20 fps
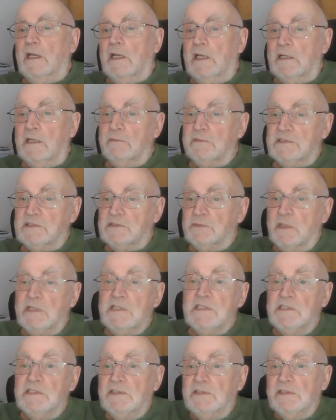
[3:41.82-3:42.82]
It was
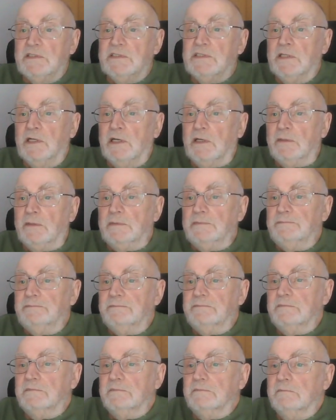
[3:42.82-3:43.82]
20 years ago.
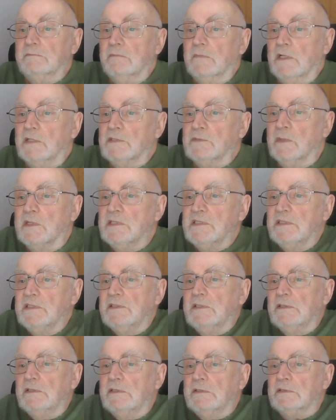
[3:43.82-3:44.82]
20
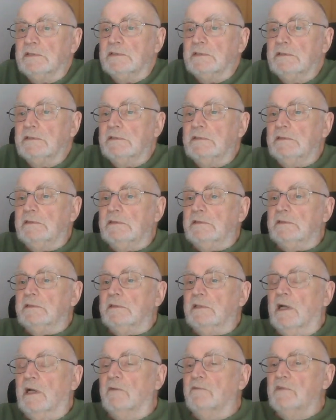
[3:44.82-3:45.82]
years.
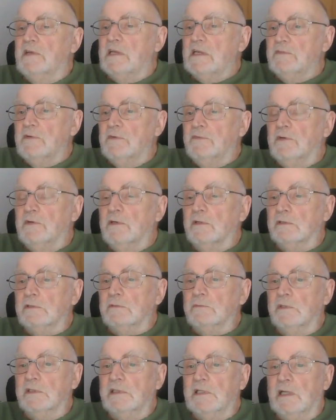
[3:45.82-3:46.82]
I've never
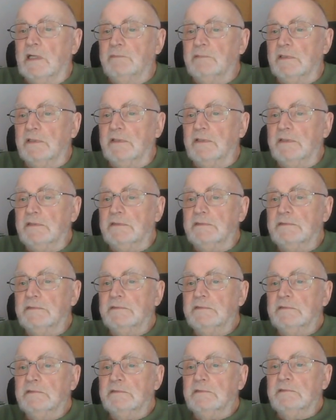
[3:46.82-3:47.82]
forgotten what happened.
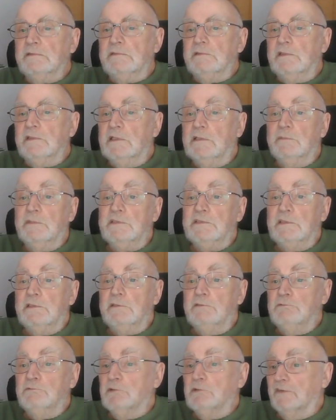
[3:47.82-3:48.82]
It was
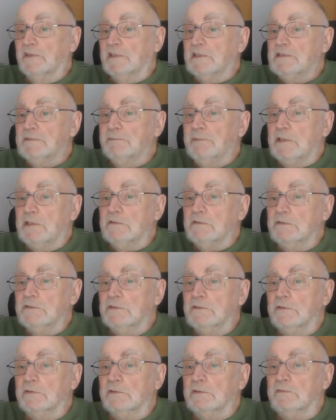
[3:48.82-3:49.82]
a nothing special
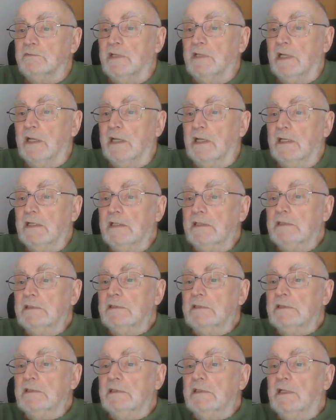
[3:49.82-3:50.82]
sort of day.
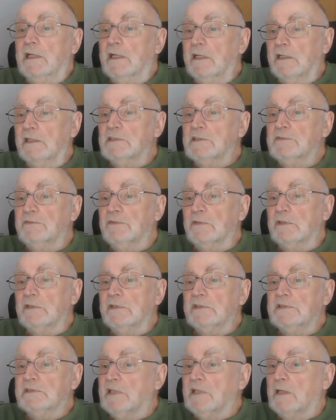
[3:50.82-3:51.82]
English
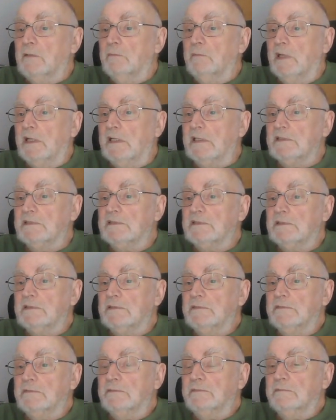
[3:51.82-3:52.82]
first, then
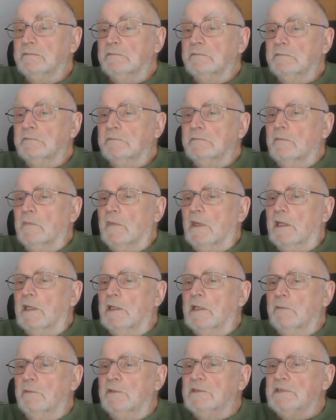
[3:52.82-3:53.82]
maths.
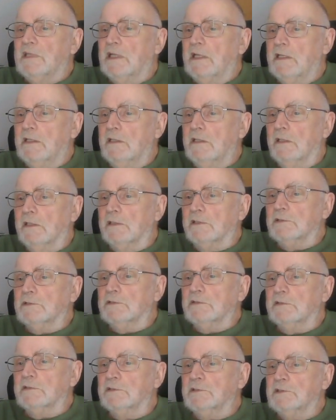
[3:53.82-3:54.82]
It was
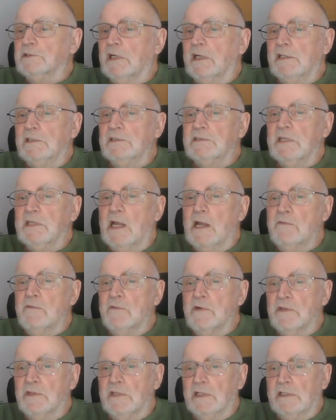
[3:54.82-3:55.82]
English that changed
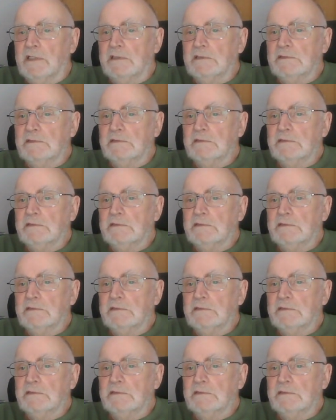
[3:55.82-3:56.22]
everything.